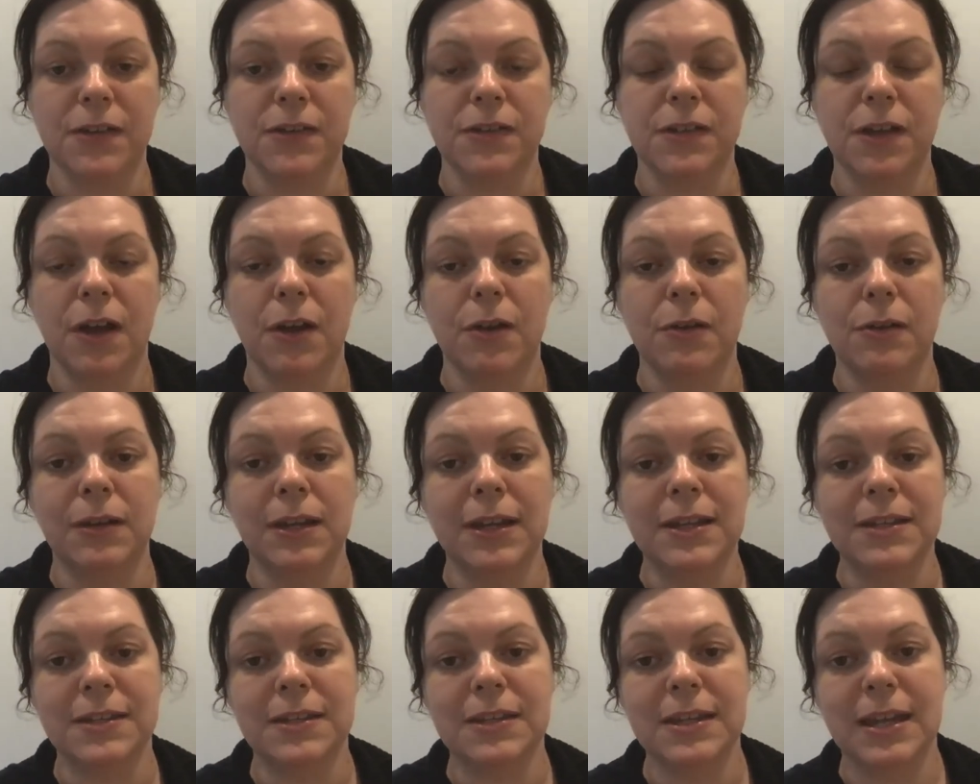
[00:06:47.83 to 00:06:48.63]
so
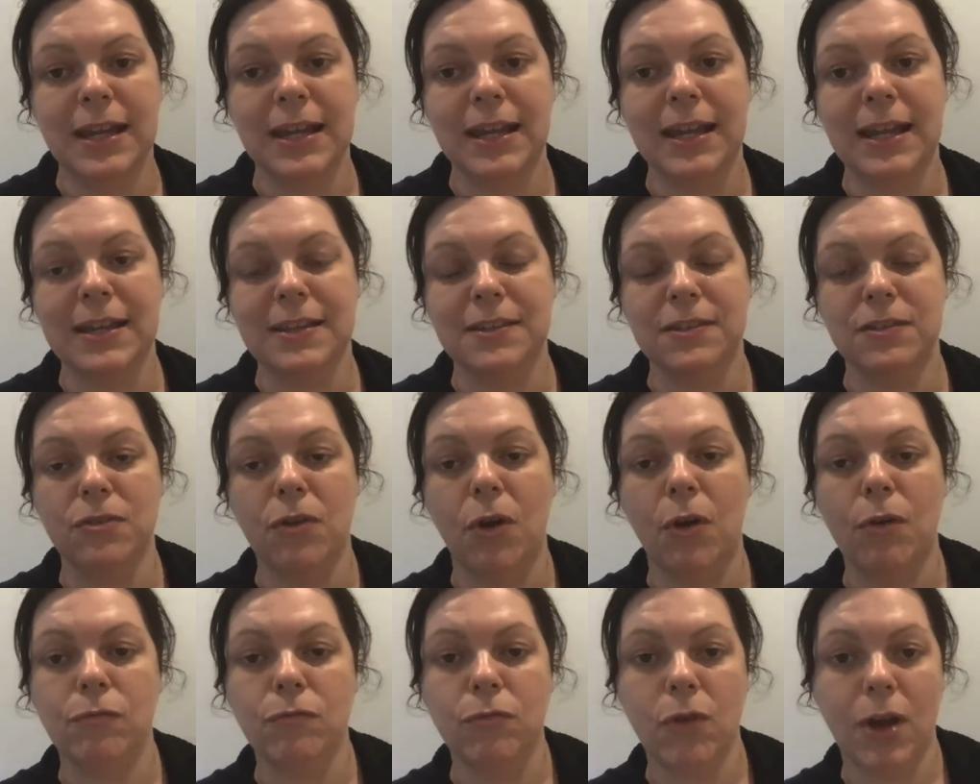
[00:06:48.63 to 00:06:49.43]
listening is
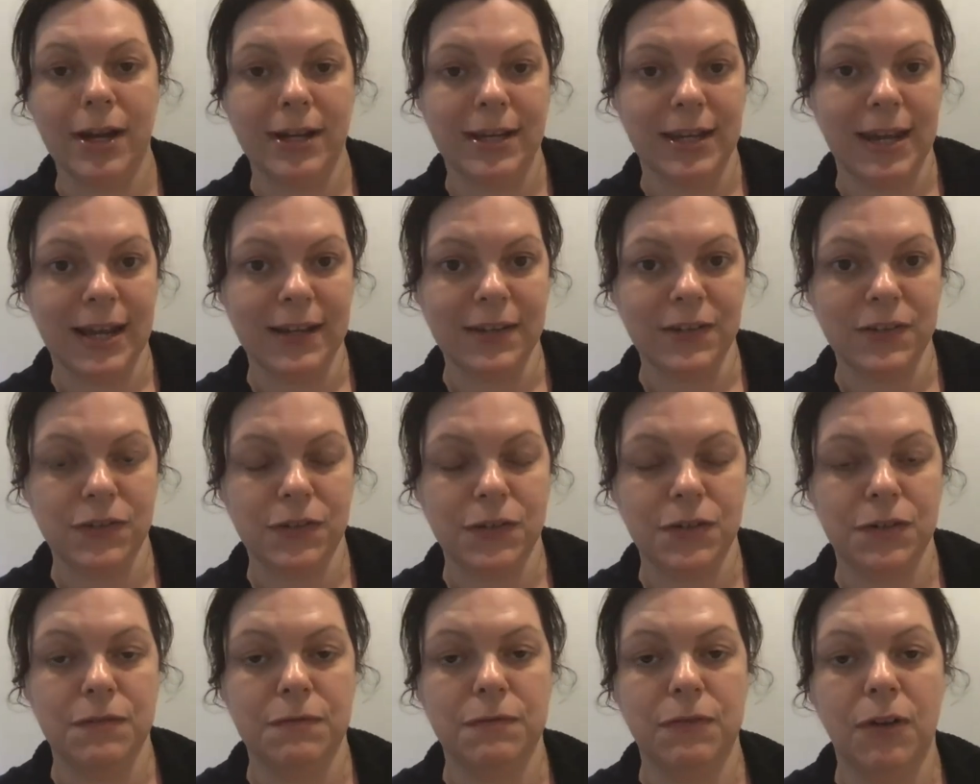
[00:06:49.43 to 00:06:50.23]
not right next
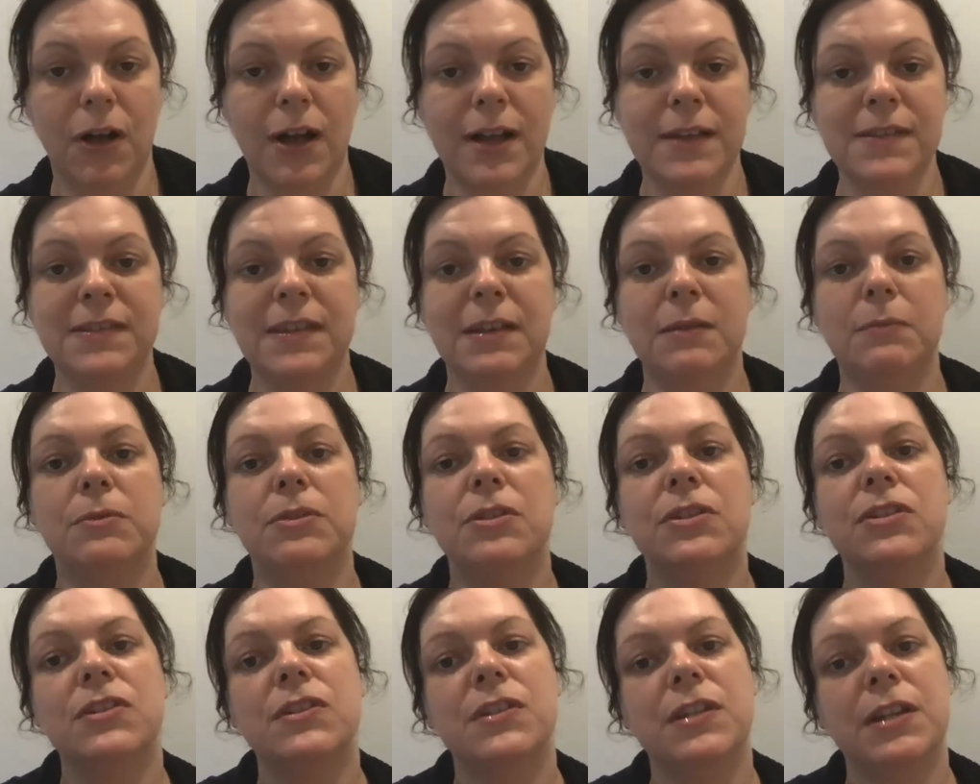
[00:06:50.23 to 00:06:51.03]
to device, it would
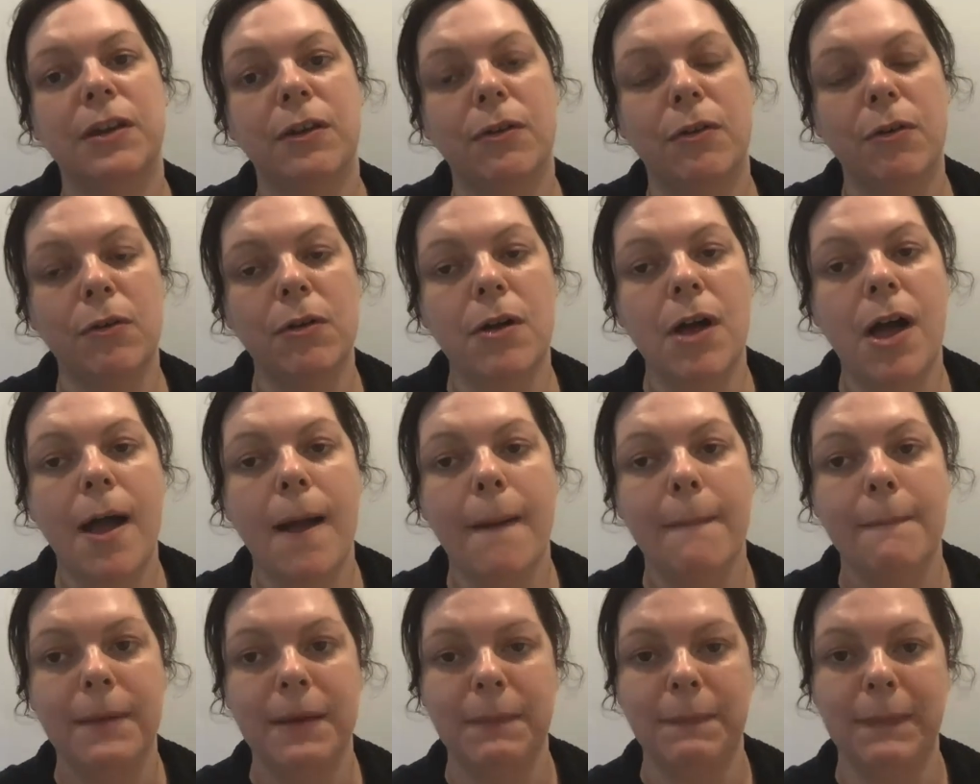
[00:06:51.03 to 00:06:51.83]
still
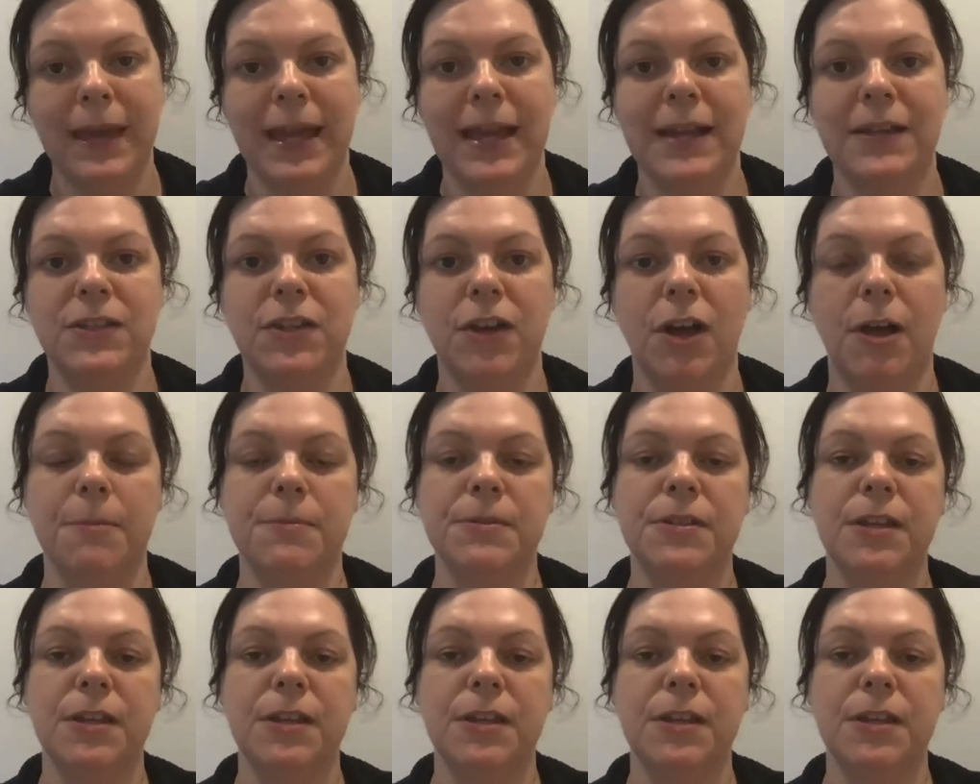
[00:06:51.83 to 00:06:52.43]
be picked up.